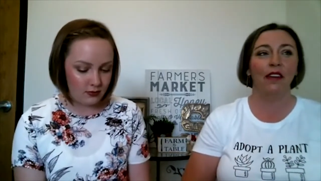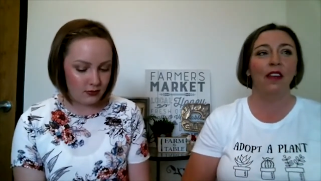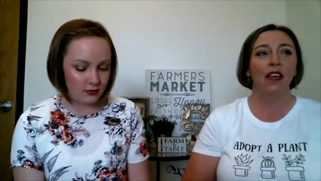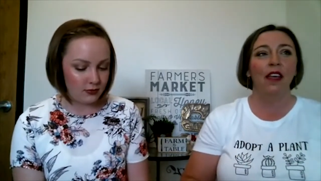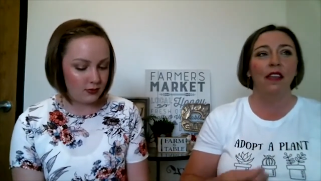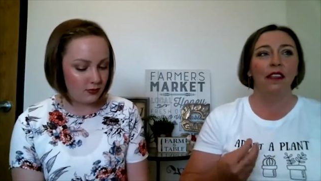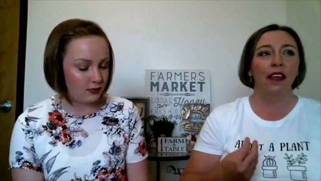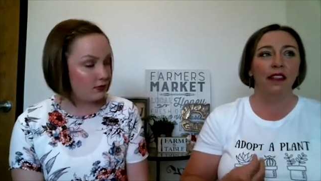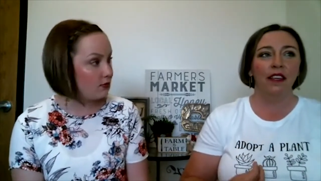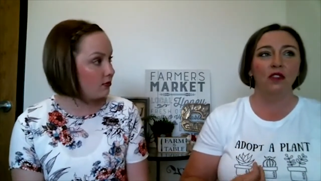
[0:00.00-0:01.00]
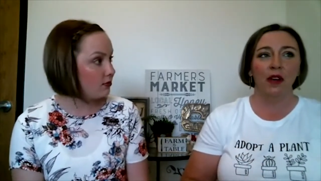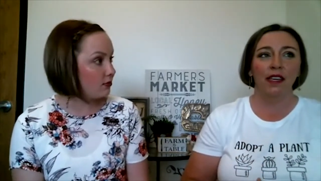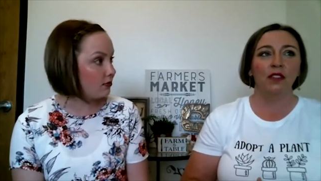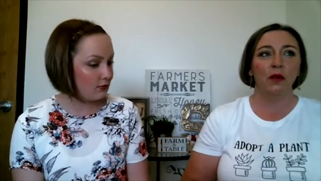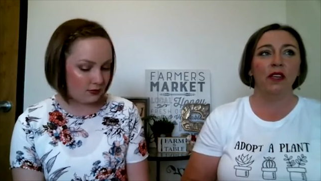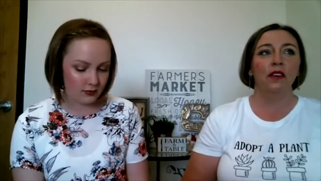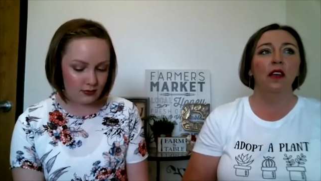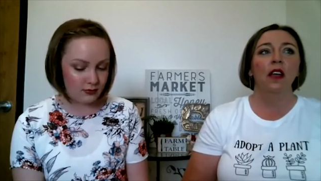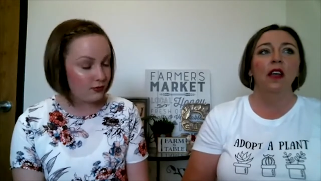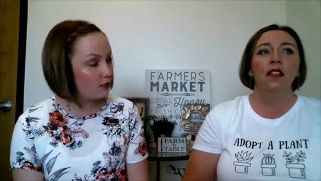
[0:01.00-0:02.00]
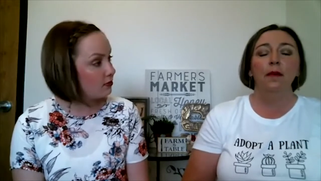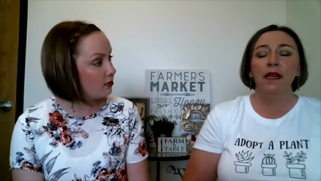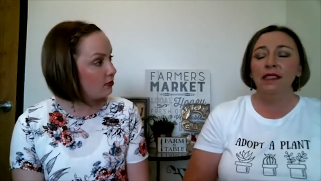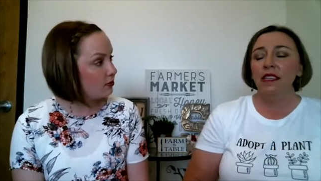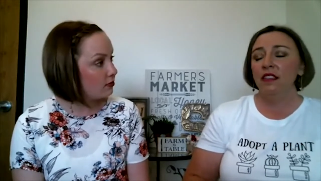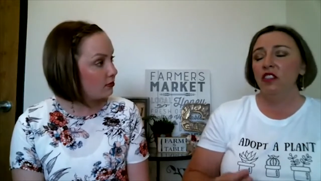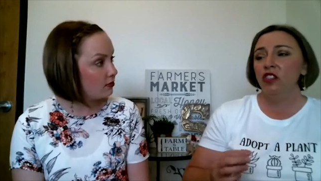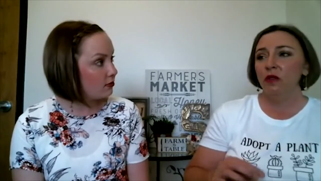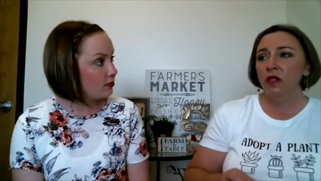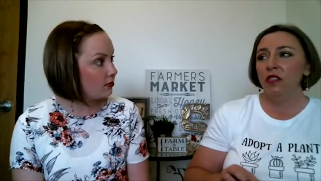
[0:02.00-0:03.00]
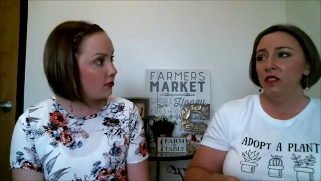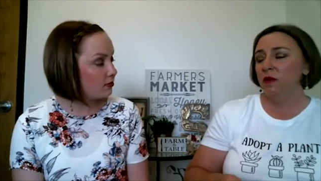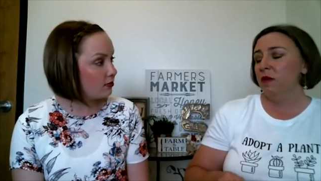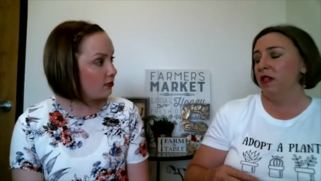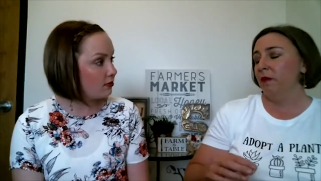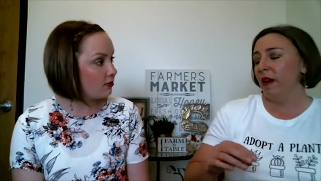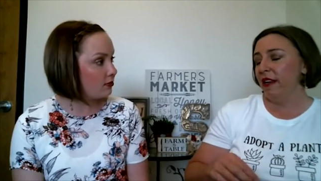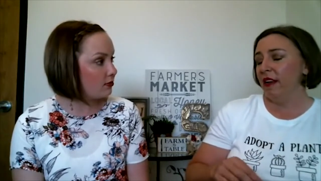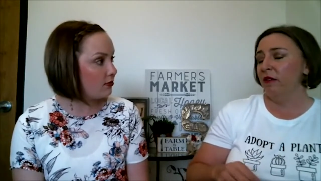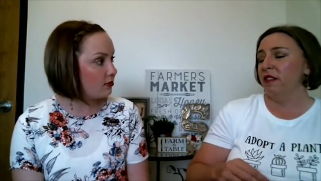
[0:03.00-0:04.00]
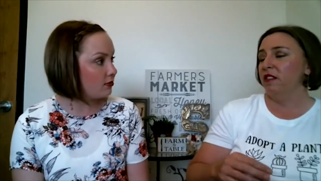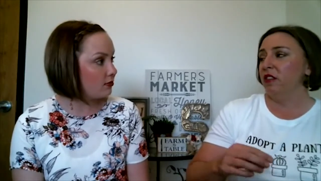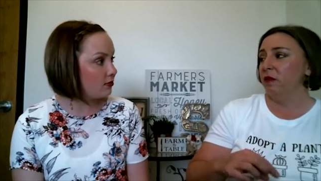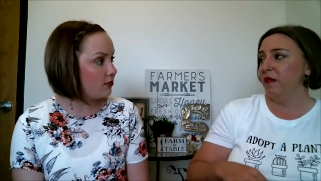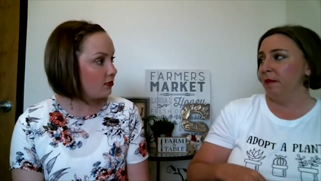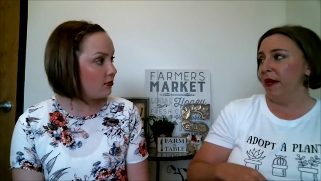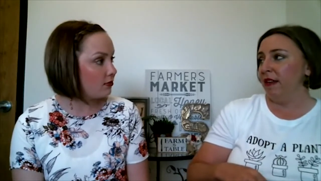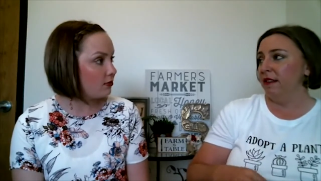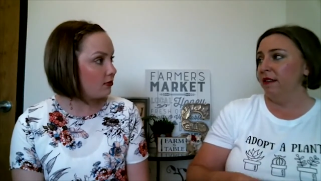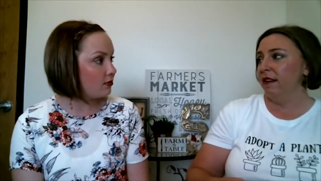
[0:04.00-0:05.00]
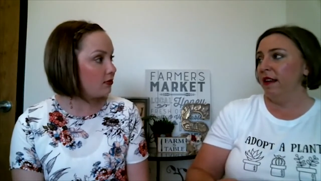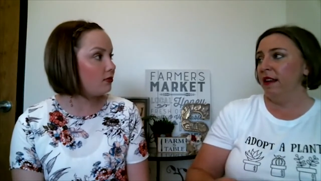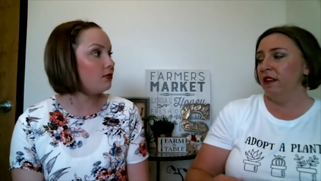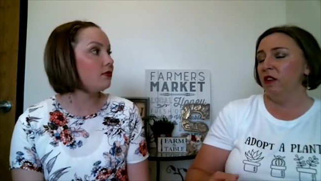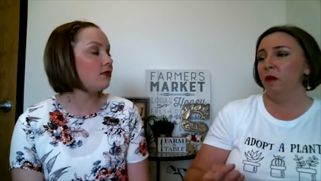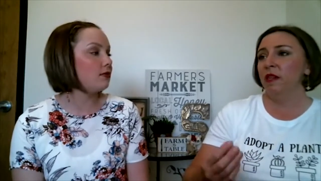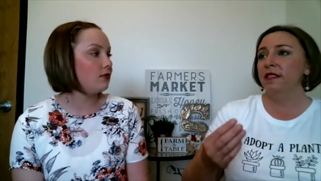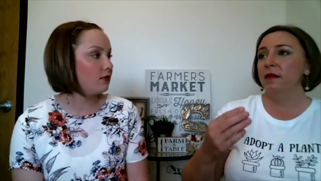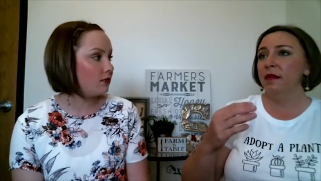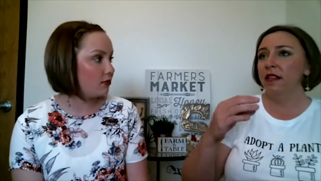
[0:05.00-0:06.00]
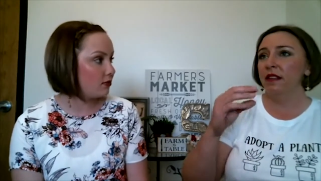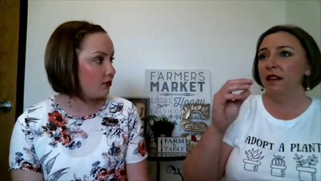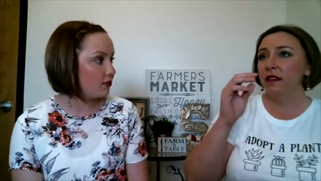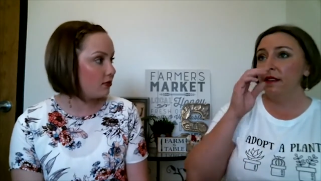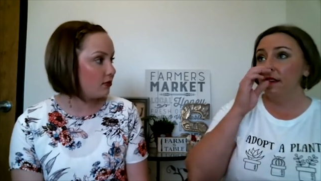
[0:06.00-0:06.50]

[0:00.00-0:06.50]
Speaker 1: what we have. They like that dry soil. The best thing that you can do right now is to use a bait. And you want something